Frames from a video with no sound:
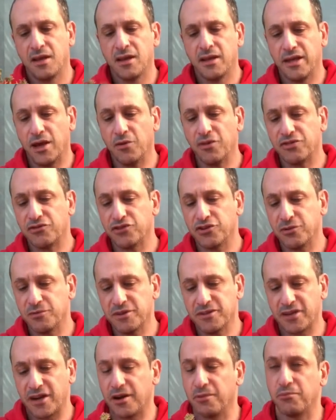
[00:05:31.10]
Now with
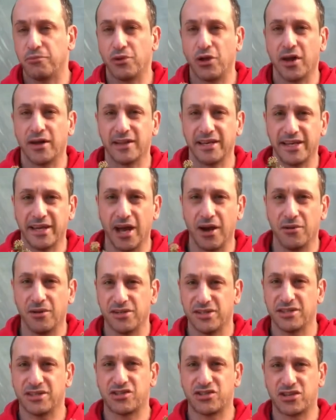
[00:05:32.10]
junipers, I don't blindly go and
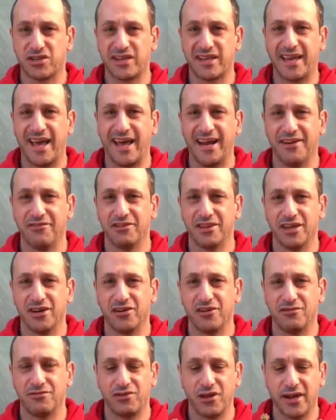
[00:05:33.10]
just cut everything
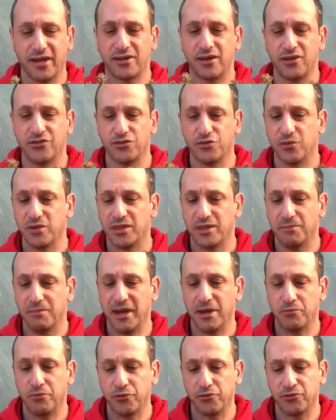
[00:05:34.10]
off like I do with the
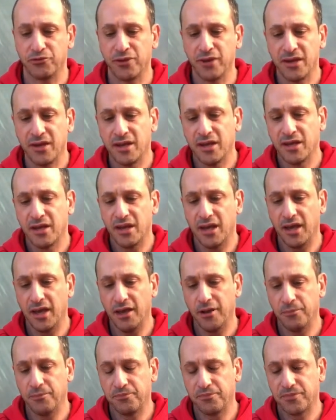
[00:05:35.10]
maples.
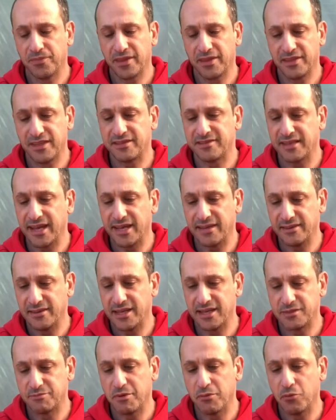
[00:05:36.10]
This
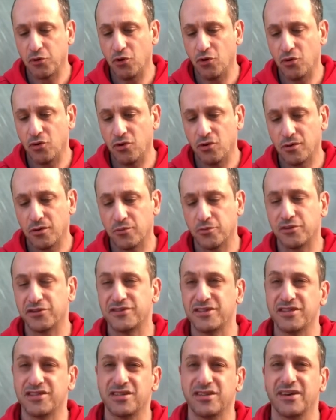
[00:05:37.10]
needs a bit more
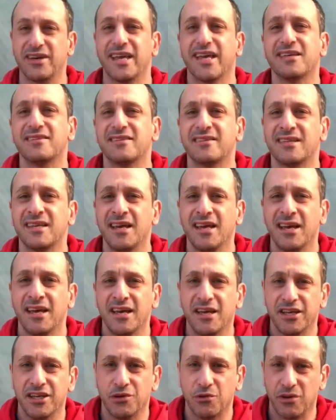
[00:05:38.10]
precision, I guess.
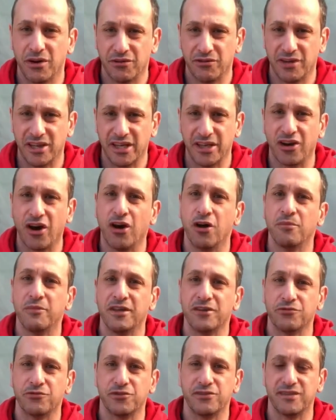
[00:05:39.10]
You want to really comb
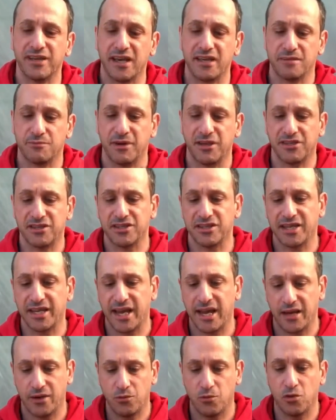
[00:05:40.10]
these roots out as much as you
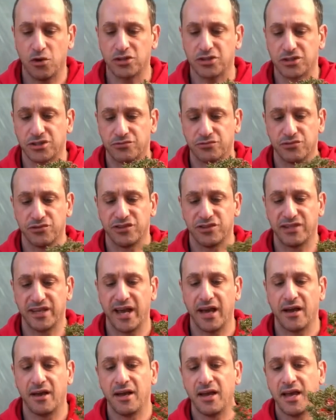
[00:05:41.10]
can, wash the roots
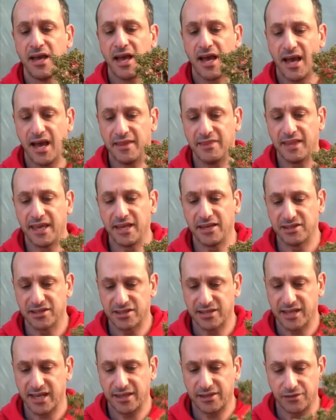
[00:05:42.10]
out, and then
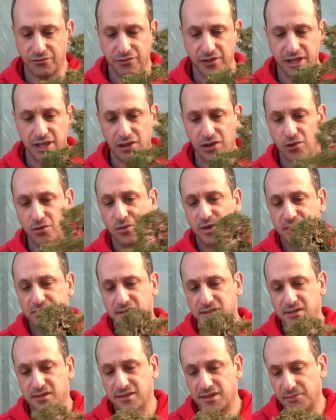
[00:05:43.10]
just cut the really long ones.
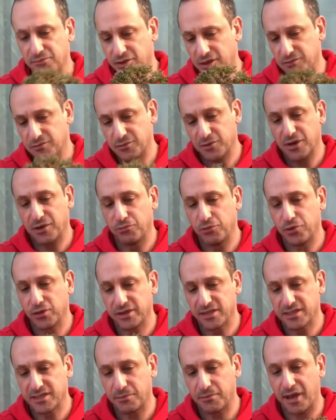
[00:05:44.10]
Sometimes when I'm pulling
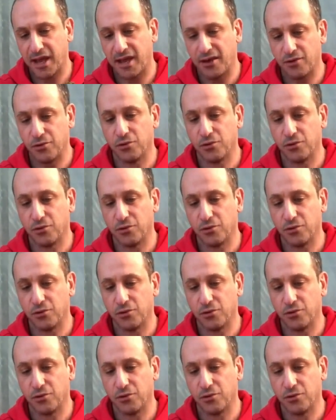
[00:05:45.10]
this apart,